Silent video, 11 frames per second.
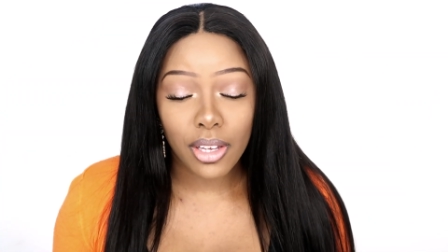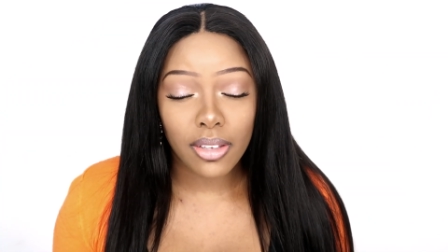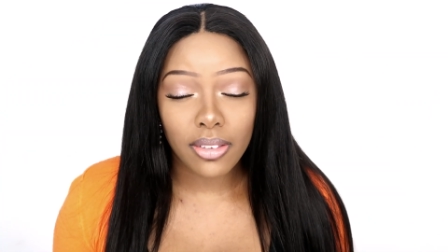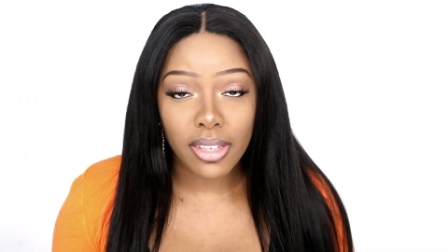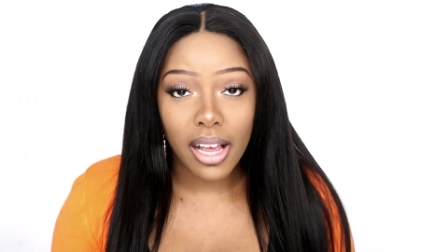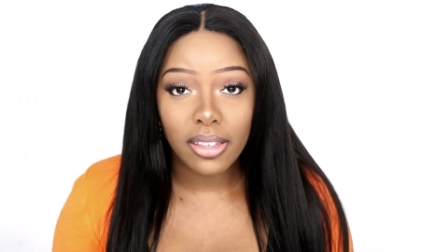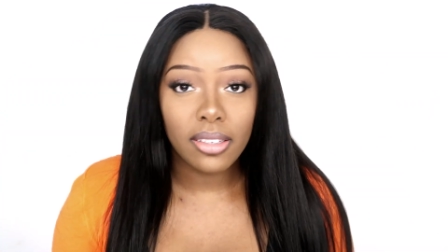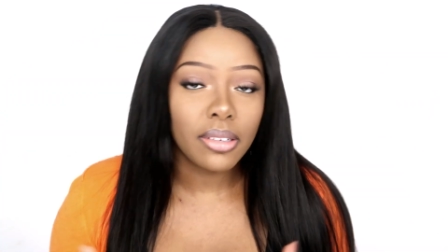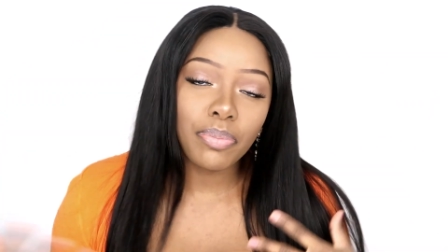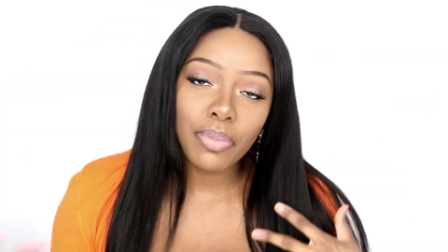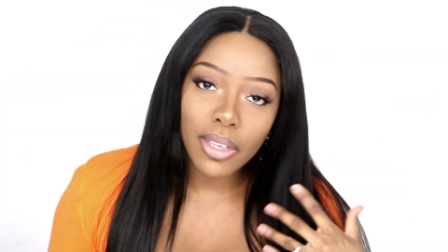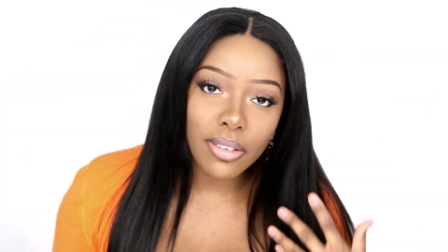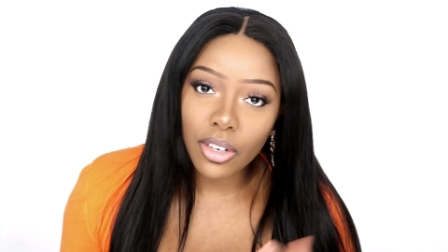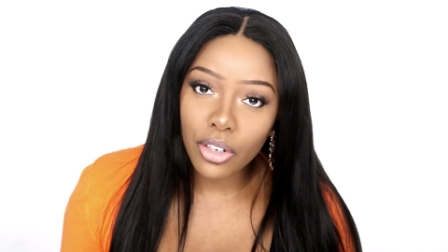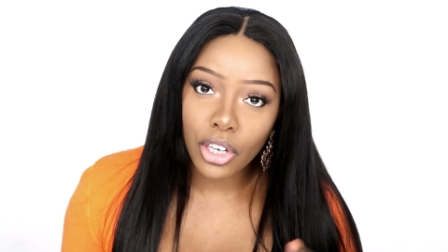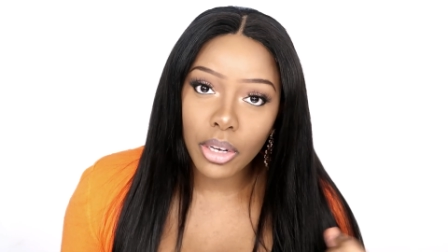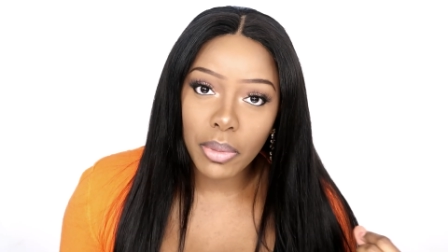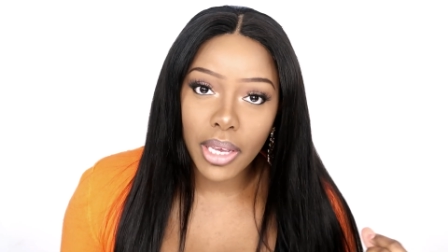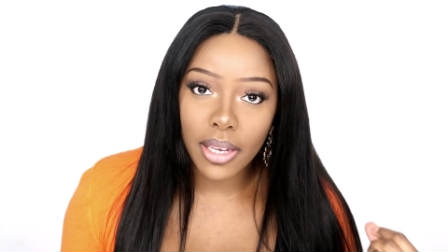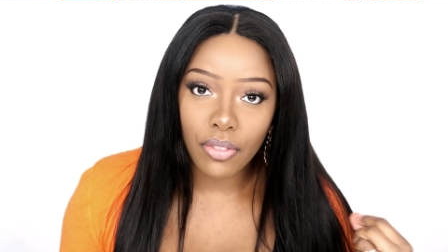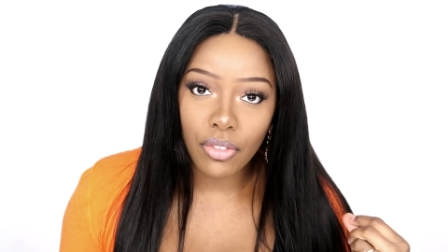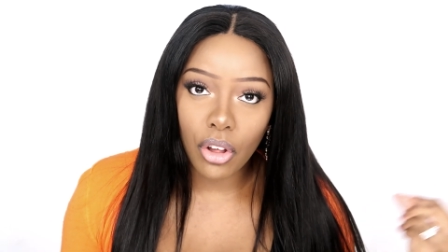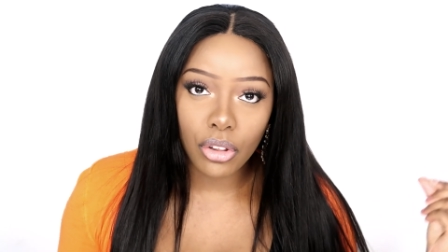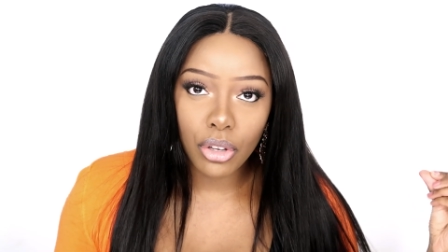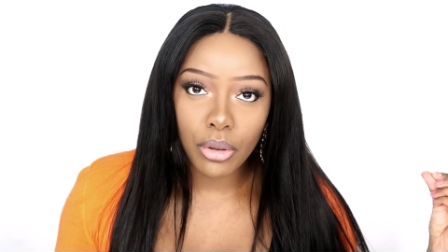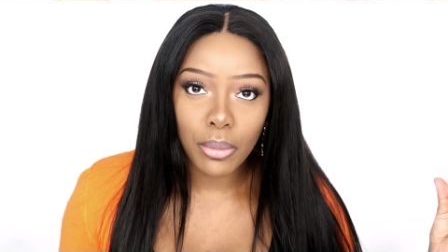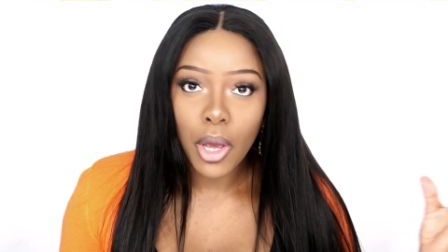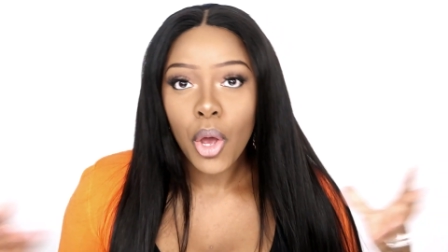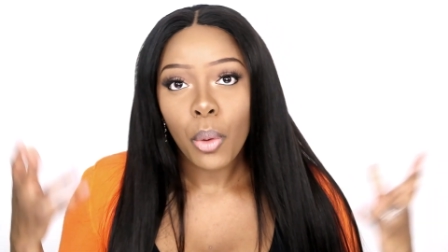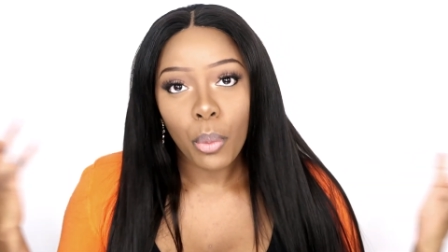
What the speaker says: Is that, is there gonna be any volume?